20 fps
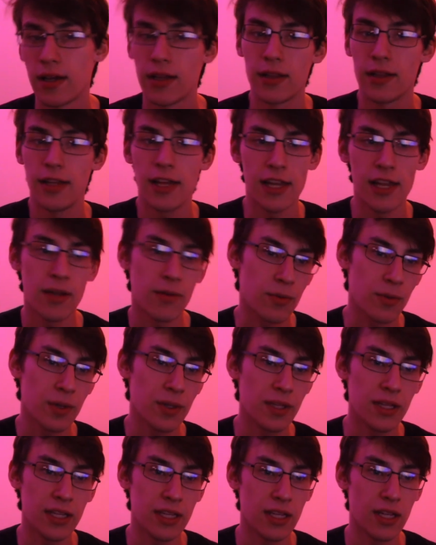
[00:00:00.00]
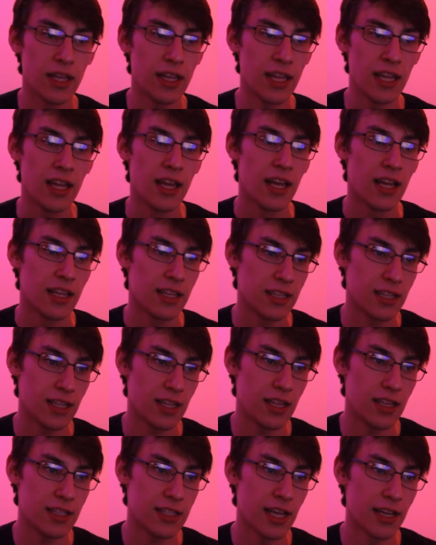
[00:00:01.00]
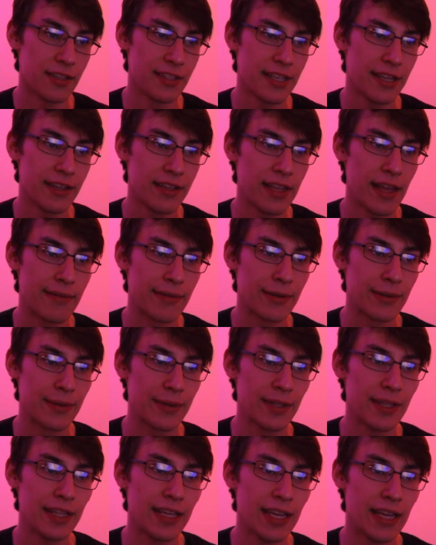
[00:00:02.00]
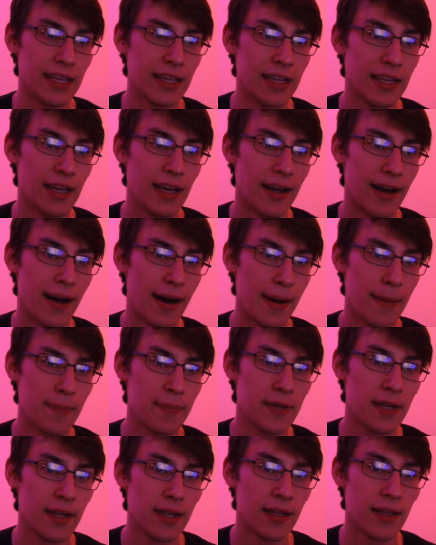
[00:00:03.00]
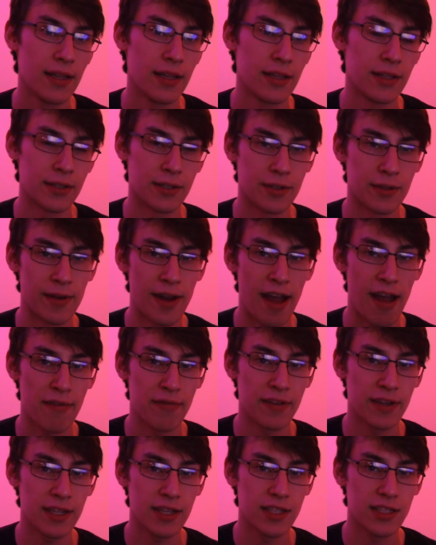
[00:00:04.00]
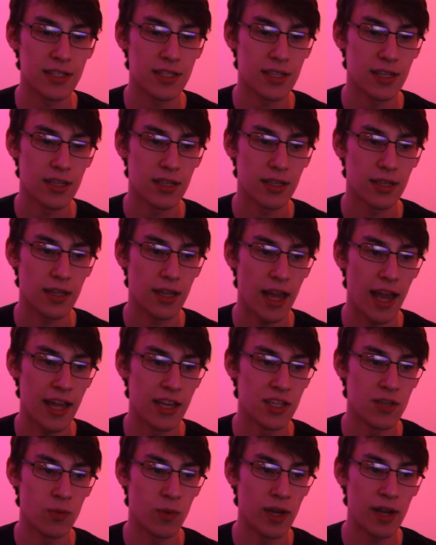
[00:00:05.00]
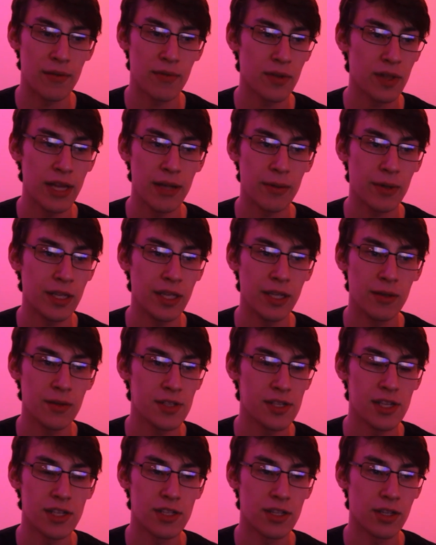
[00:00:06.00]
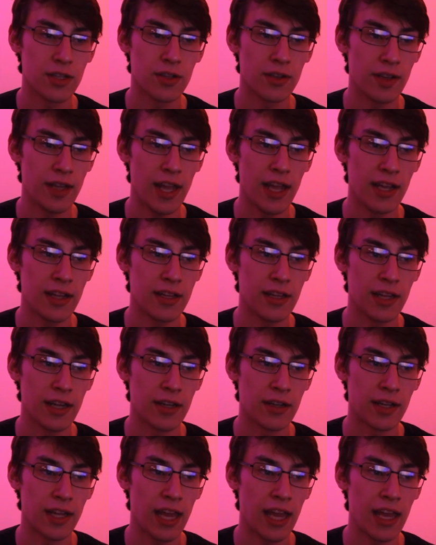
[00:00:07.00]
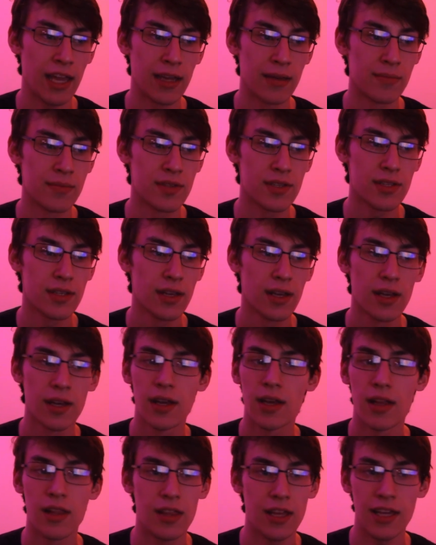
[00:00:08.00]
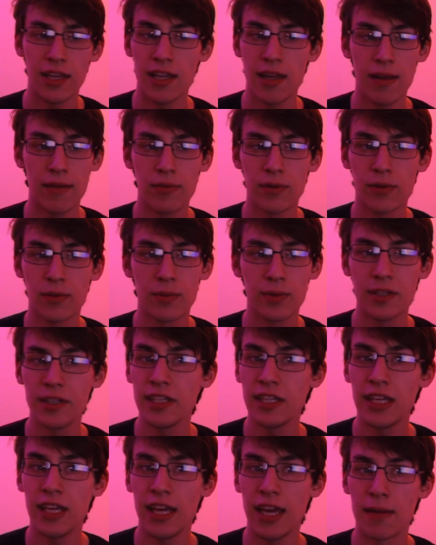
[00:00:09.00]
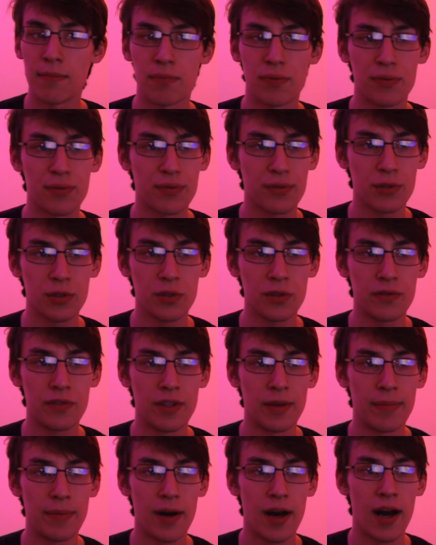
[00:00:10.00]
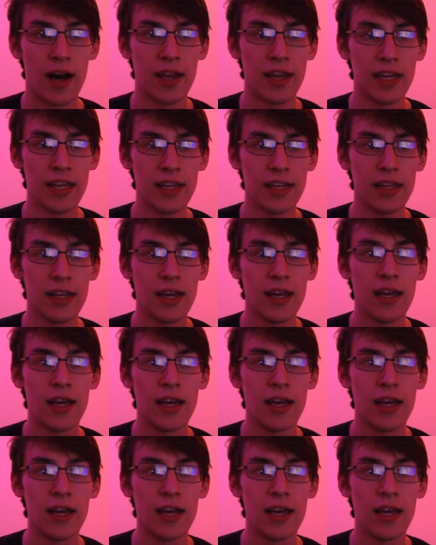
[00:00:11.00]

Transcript: They didn't really... The Telltale never really upped their graphics, and whatever they were using to create their games, they never really improved upon it